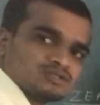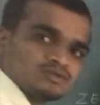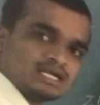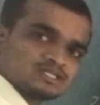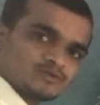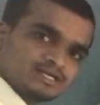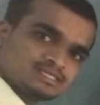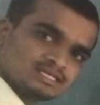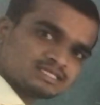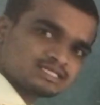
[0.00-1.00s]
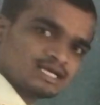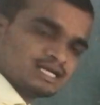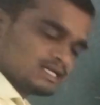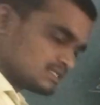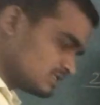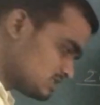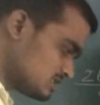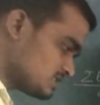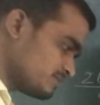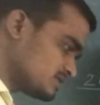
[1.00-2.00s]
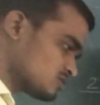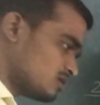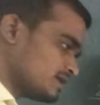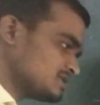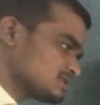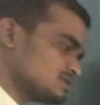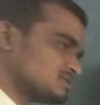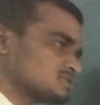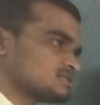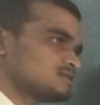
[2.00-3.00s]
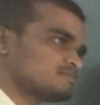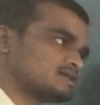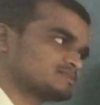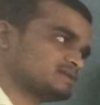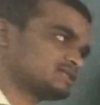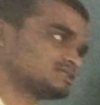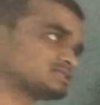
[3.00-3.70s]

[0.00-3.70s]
So that's why such system is called as consistent mass matrix